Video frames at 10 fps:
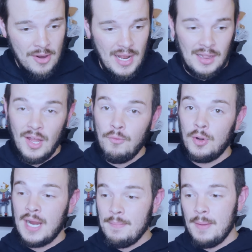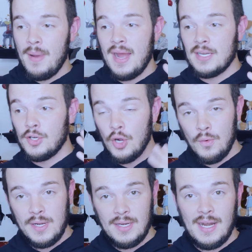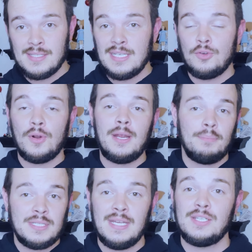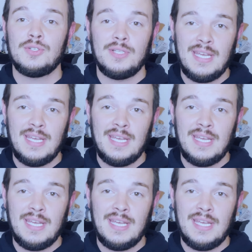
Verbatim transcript: I love where I got my mind going and I see great potential